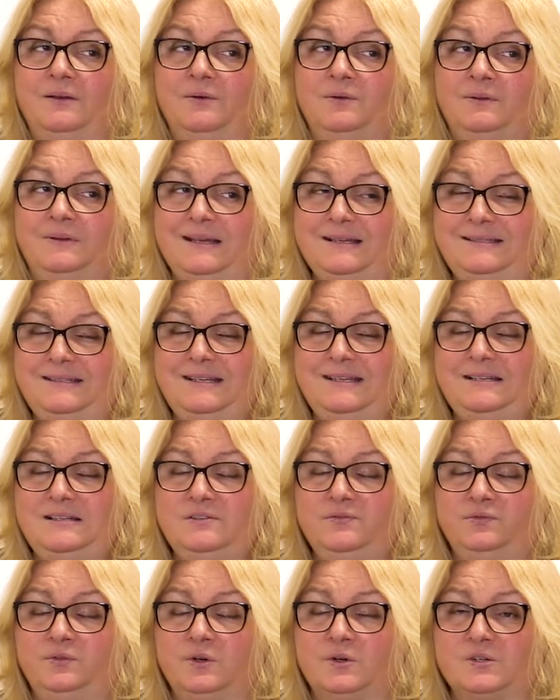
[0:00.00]
This
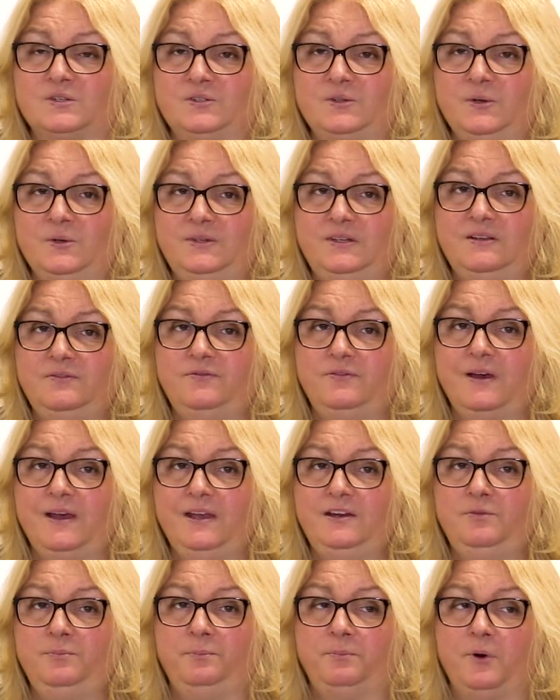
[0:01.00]
is for
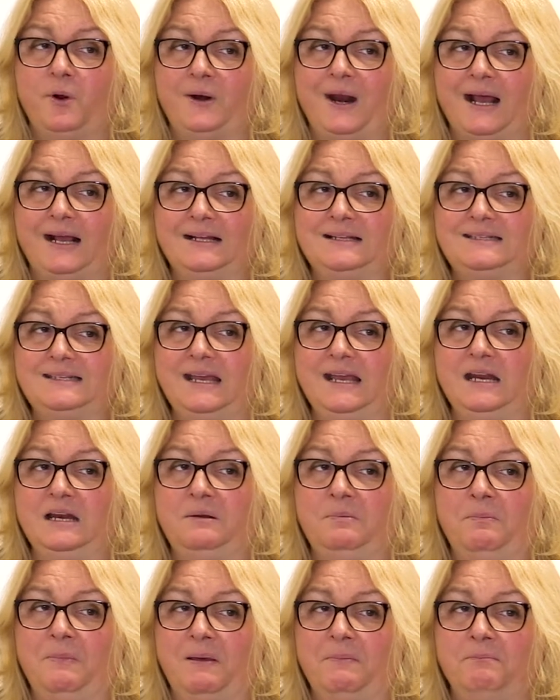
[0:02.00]
certified products
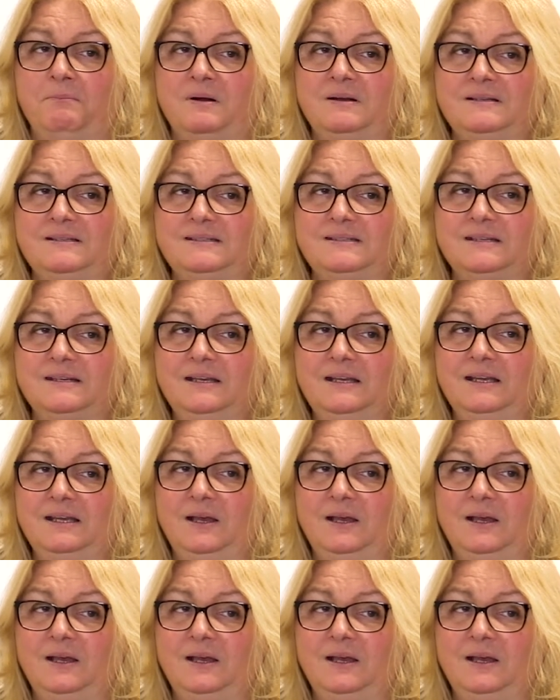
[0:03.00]
and members